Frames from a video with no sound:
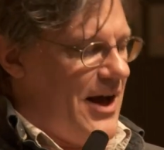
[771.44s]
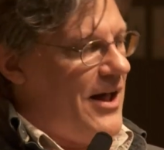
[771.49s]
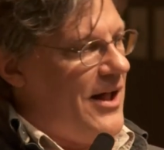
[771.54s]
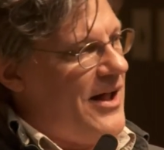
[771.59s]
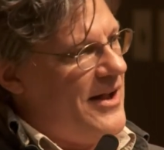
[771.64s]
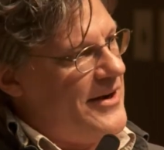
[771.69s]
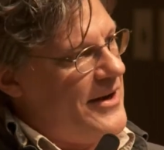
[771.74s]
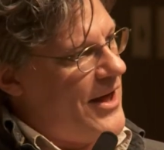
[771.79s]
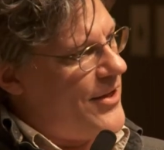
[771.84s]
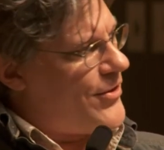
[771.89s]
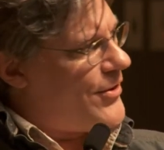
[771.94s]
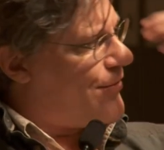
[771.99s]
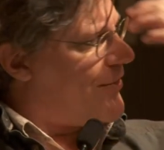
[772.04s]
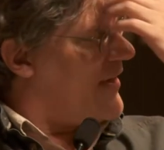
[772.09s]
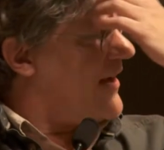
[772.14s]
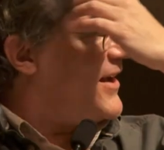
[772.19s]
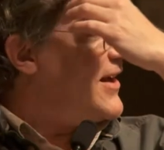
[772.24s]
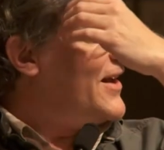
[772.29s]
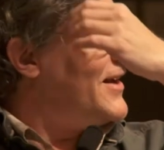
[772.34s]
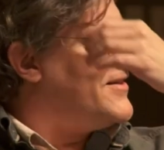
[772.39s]
uh, another
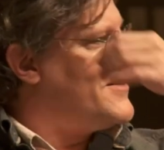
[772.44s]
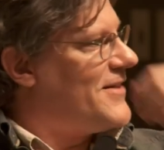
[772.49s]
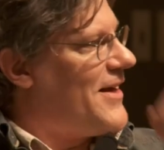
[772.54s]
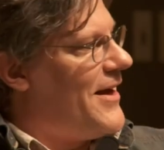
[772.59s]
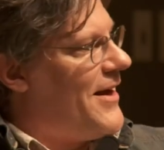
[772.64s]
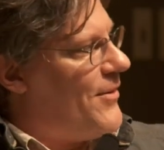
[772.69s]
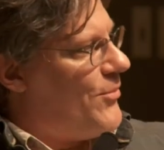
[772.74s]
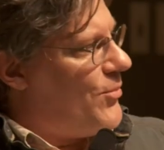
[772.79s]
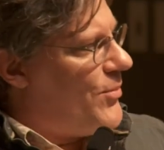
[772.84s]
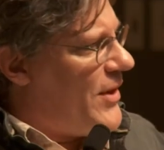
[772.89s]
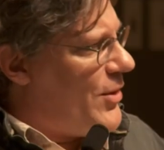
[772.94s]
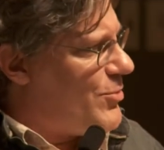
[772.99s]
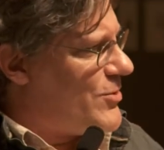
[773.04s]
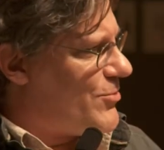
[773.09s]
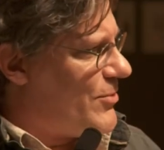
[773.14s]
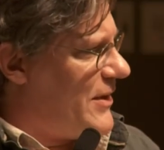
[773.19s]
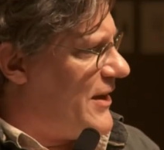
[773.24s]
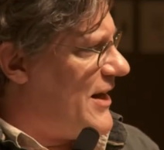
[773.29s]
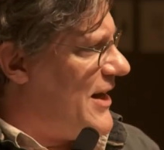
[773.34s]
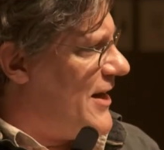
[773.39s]
thing is, uh, that was
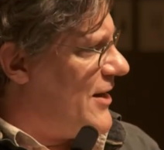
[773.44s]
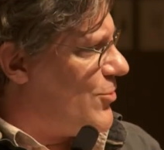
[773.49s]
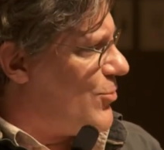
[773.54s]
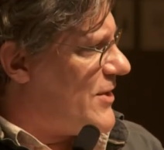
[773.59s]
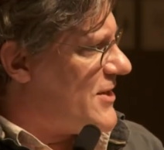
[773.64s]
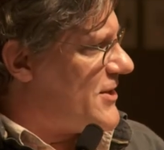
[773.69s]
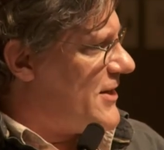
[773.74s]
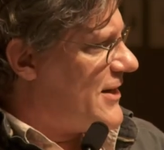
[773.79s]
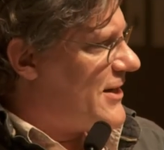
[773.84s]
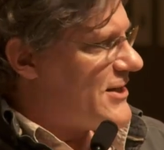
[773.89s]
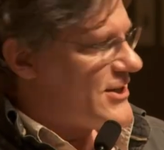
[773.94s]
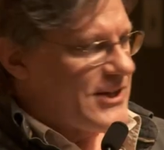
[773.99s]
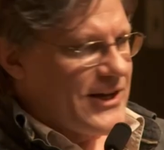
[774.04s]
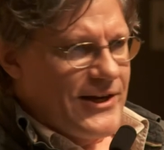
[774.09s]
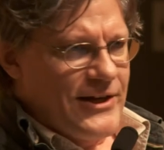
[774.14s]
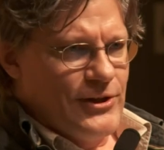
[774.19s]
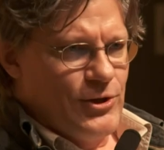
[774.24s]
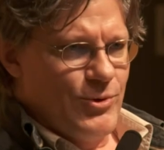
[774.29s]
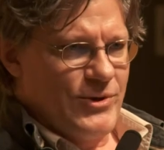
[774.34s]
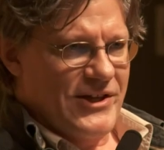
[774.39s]
really interesting to
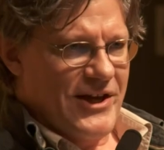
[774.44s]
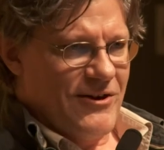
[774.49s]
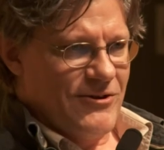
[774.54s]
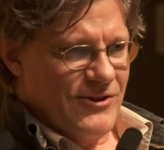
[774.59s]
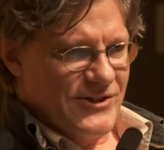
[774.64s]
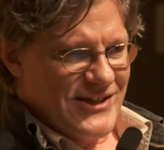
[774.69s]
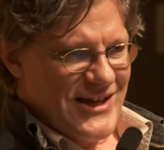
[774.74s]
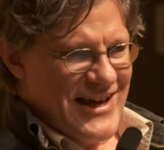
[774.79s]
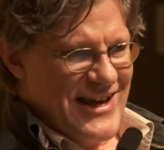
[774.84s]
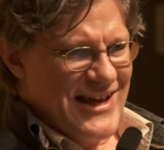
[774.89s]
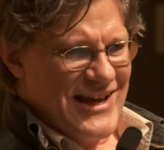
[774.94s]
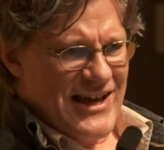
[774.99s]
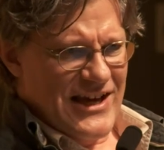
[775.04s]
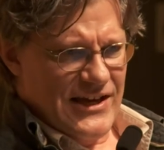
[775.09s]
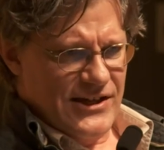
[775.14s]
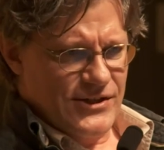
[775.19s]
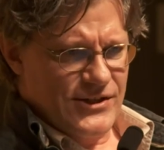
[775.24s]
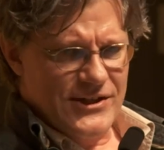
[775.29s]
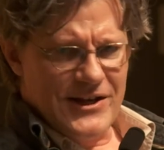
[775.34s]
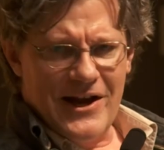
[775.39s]
study Lewis Carroll's
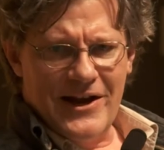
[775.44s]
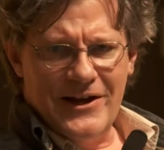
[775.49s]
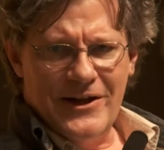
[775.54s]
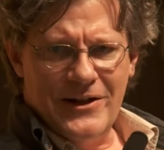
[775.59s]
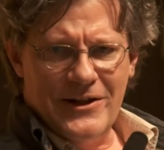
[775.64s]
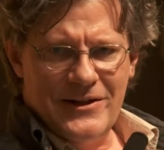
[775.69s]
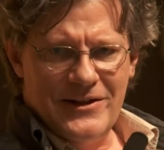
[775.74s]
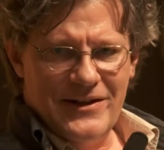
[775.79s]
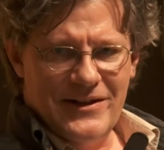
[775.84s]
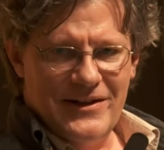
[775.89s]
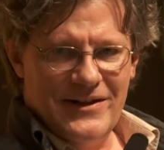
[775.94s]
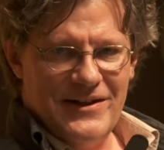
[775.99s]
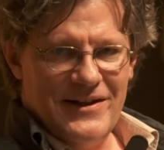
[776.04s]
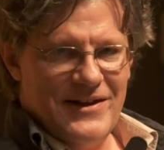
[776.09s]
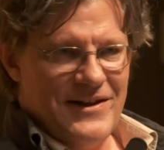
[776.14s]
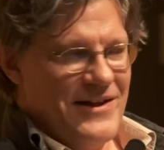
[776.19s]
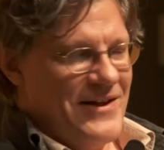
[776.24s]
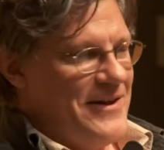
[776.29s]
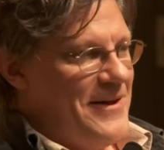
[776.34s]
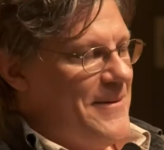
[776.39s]
inking style
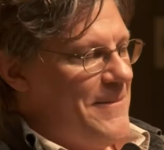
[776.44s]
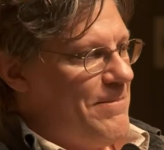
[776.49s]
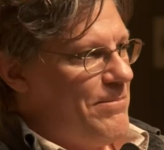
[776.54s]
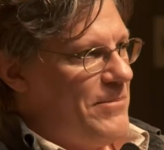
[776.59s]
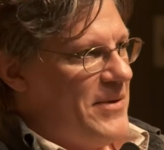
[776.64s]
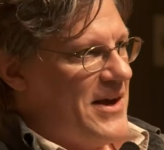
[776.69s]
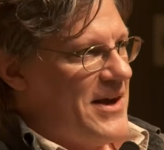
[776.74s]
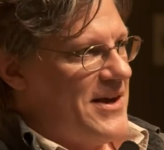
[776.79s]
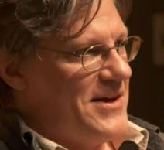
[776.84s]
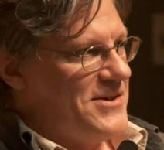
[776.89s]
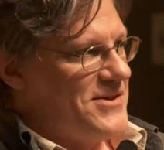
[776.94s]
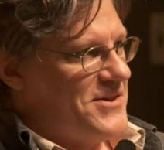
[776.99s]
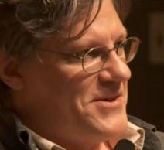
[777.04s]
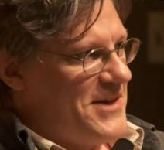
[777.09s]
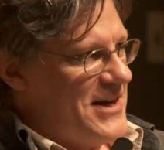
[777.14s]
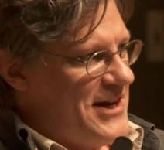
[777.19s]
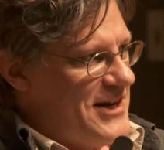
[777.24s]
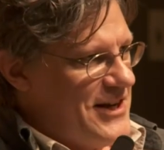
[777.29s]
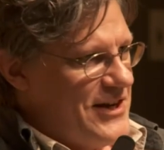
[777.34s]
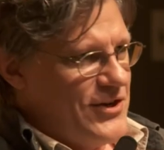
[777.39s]
because
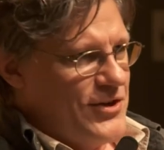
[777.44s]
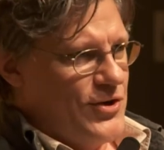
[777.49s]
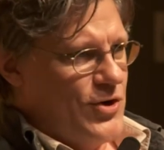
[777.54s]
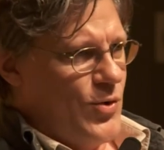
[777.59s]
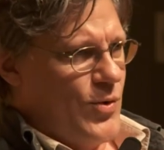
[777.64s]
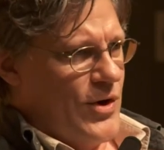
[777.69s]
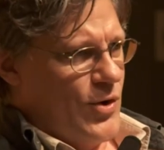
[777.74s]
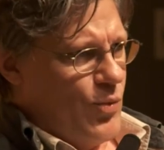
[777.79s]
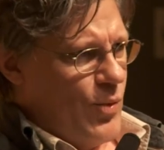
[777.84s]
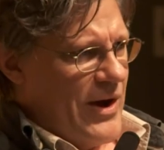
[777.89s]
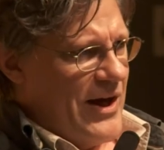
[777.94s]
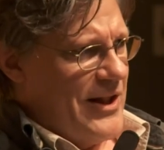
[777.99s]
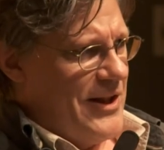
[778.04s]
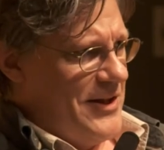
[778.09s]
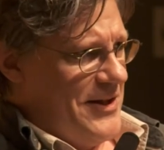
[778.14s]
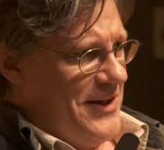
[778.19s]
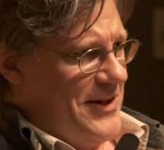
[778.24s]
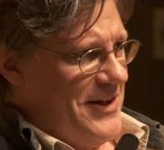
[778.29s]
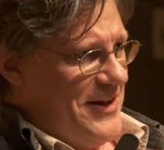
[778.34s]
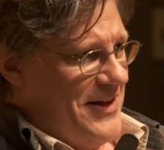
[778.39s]
he didn't do it well.